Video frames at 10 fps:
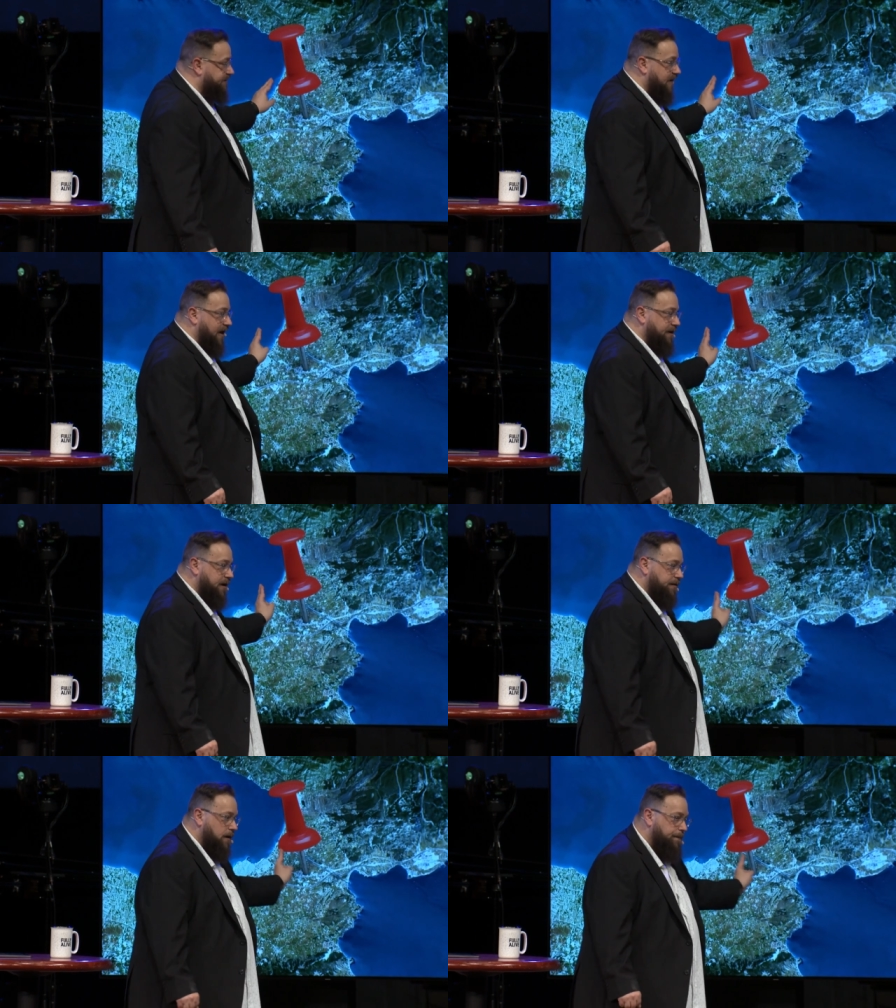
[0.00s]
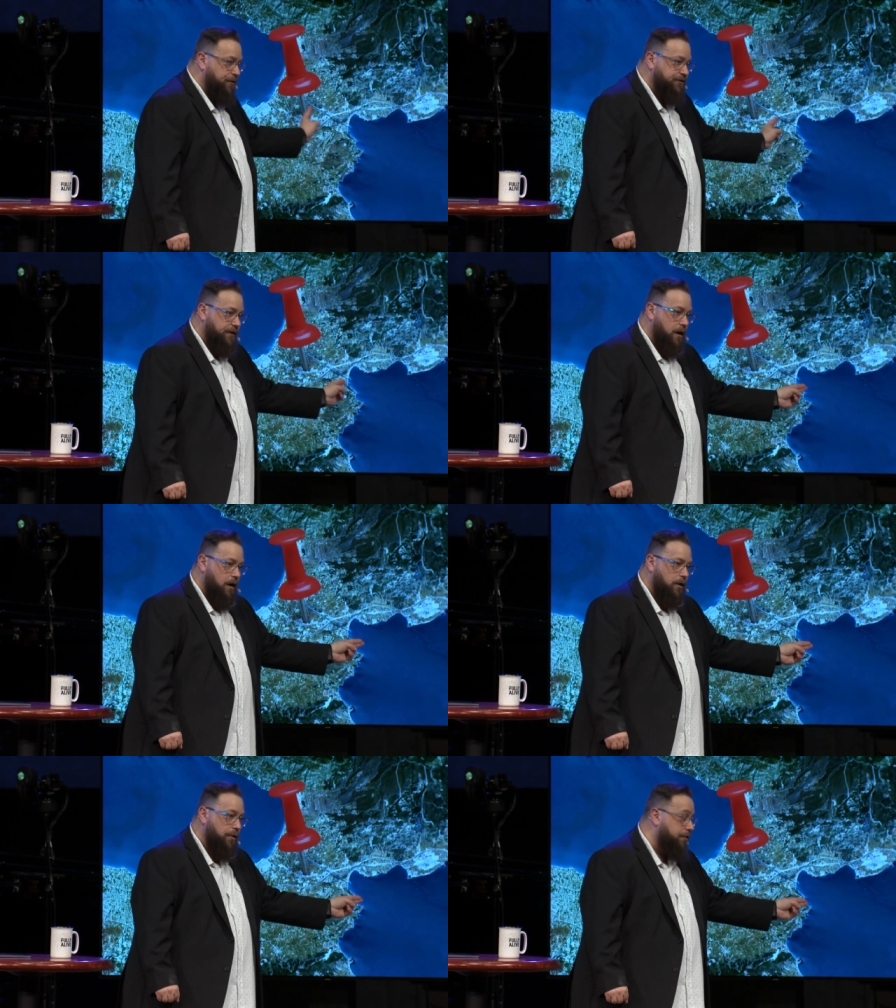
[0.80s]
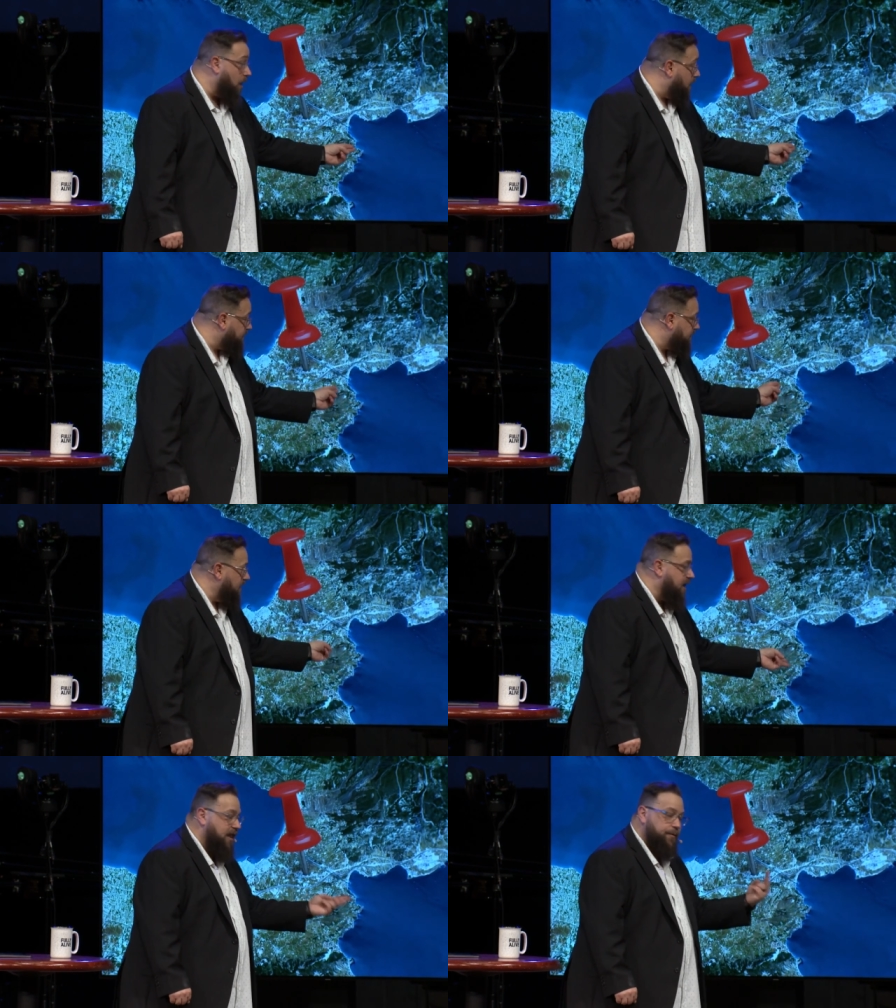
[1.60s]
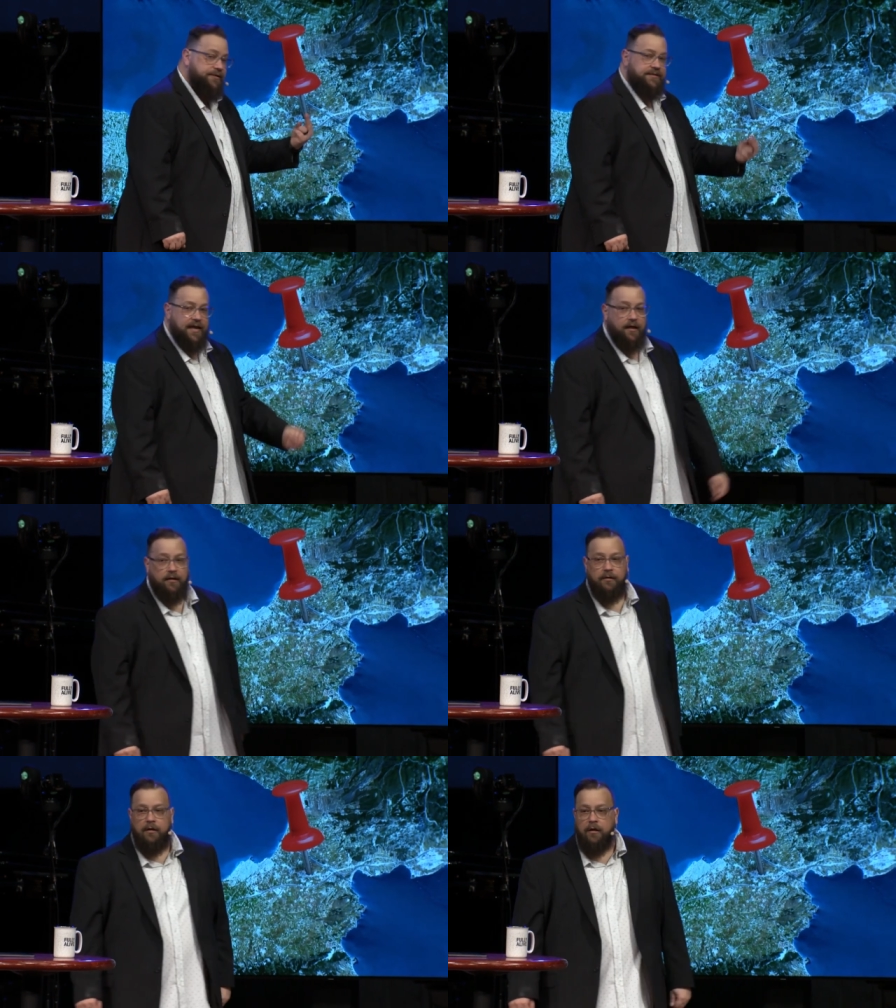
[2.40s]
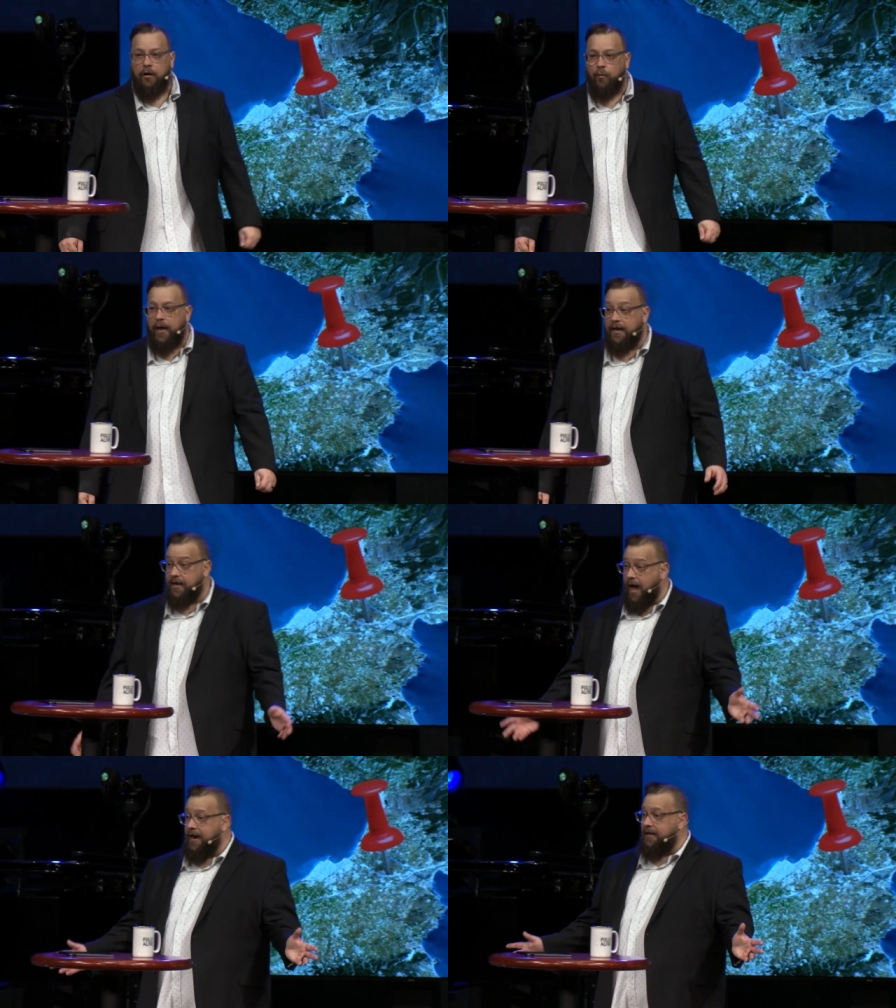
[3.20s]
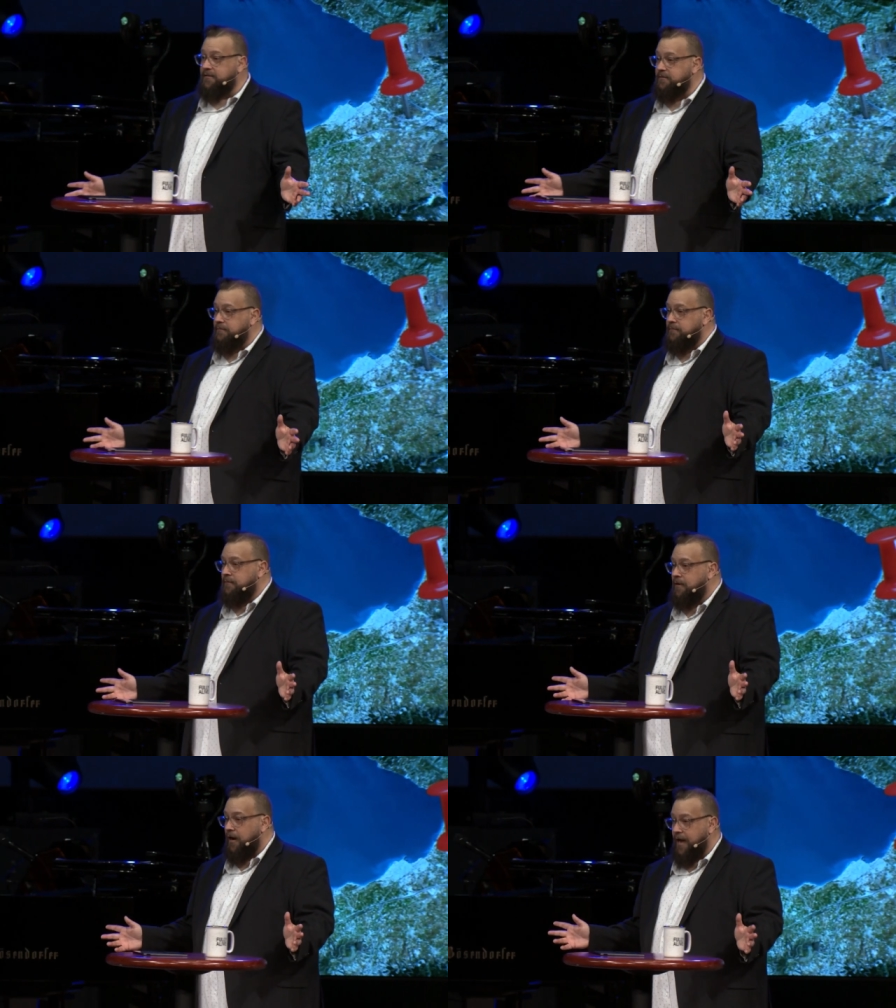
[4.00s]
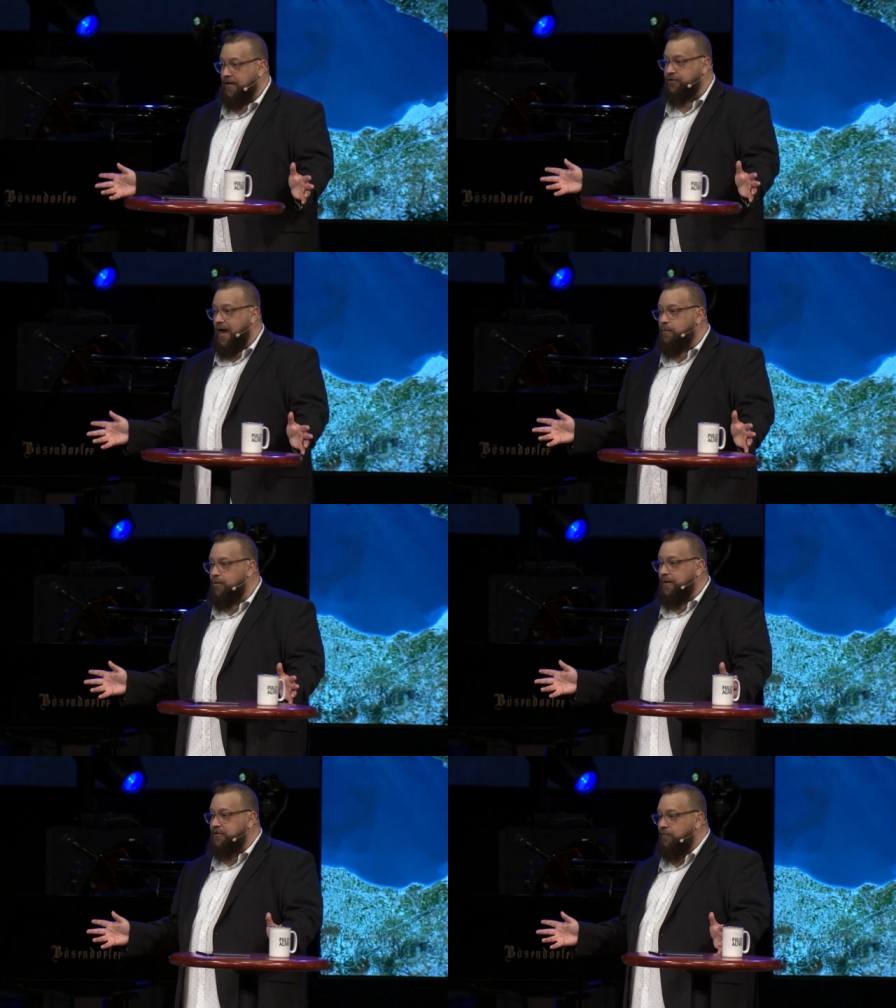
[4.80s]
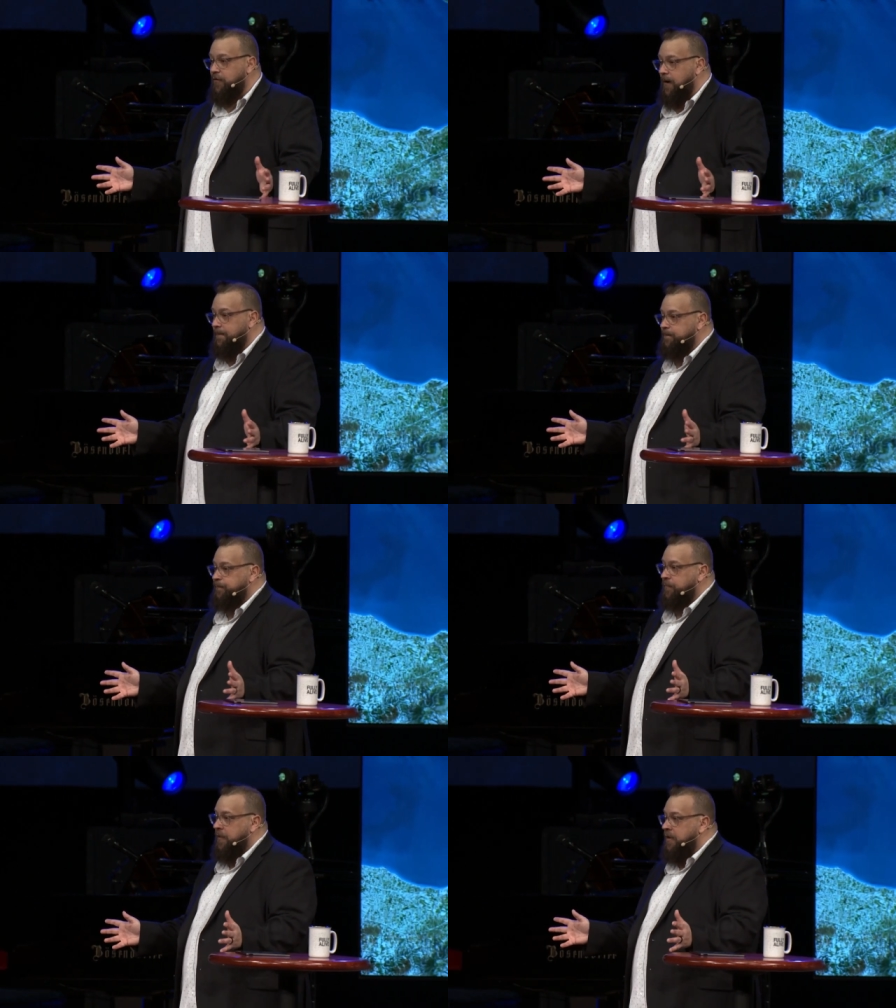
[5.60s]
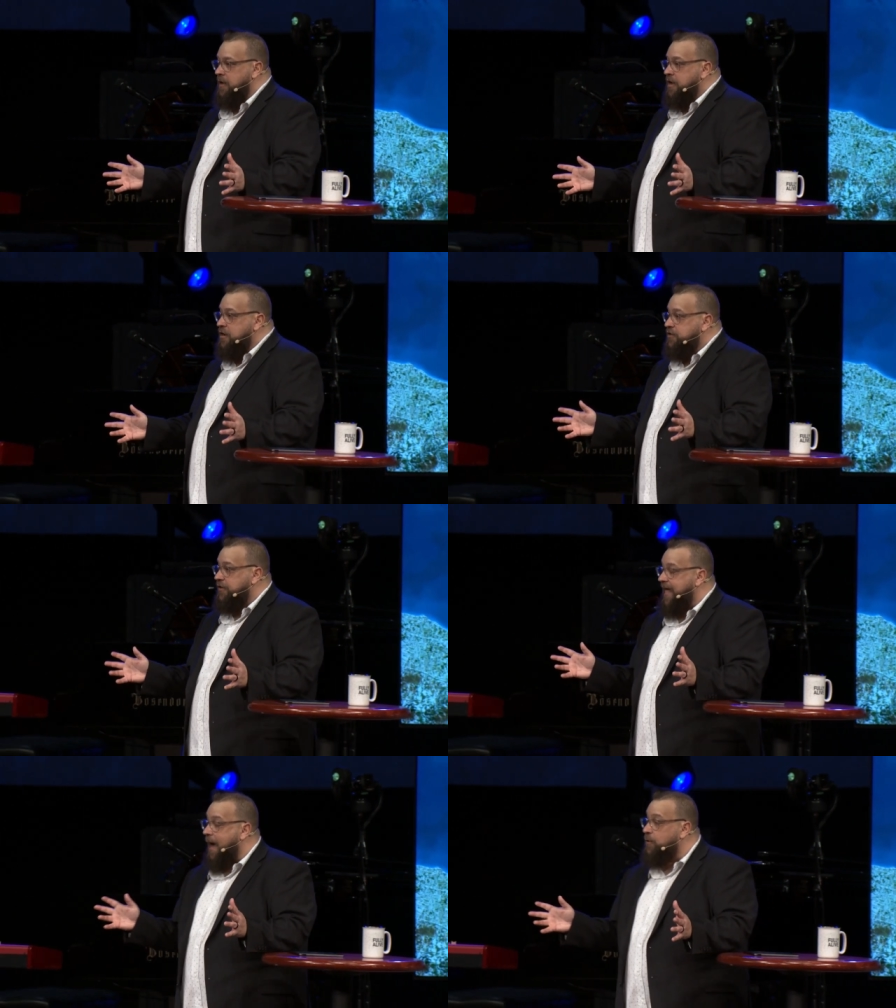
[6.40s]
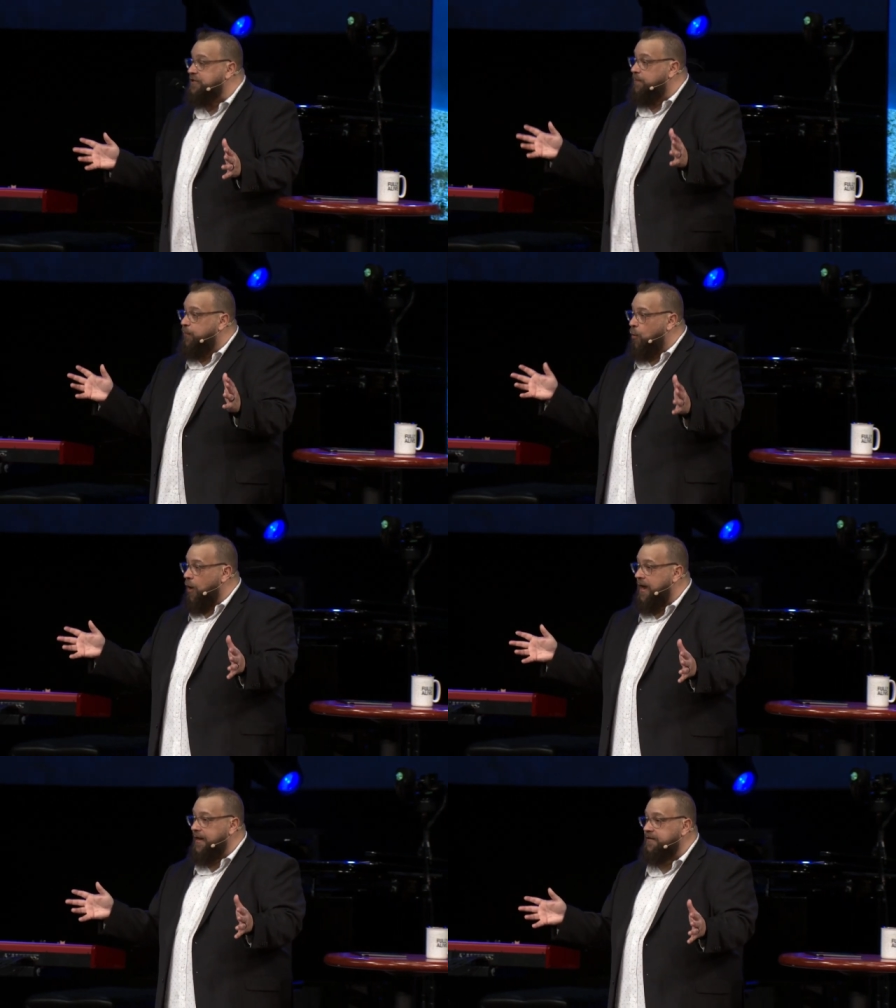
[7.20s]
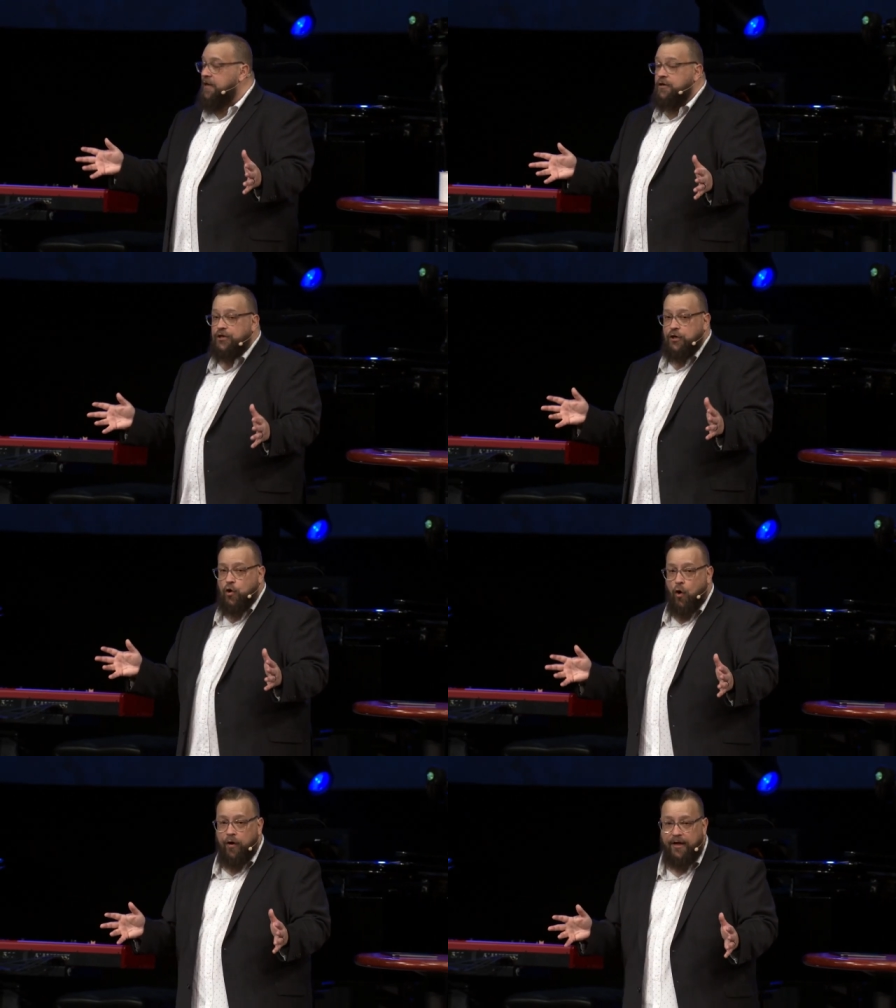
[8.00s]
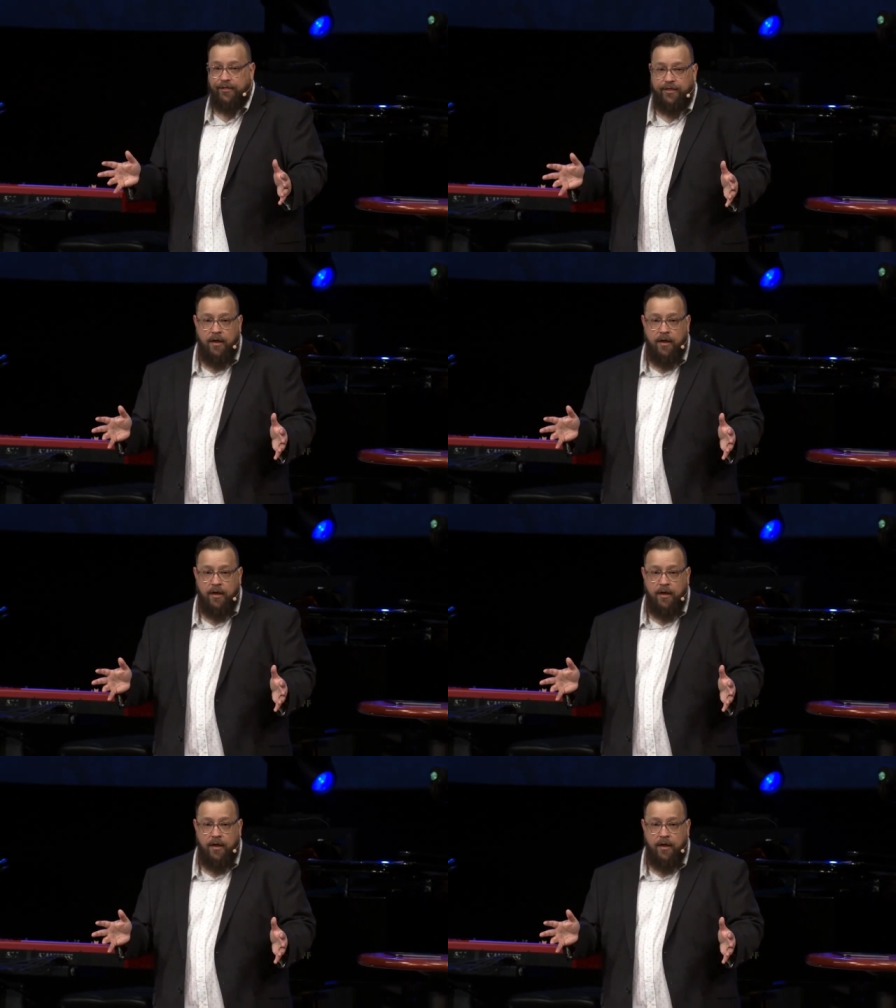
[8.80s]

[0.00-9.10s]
side, they would push the cargo across, and it would sail away. Got it? Are you guys tracking with me so far? So that was important to Corinth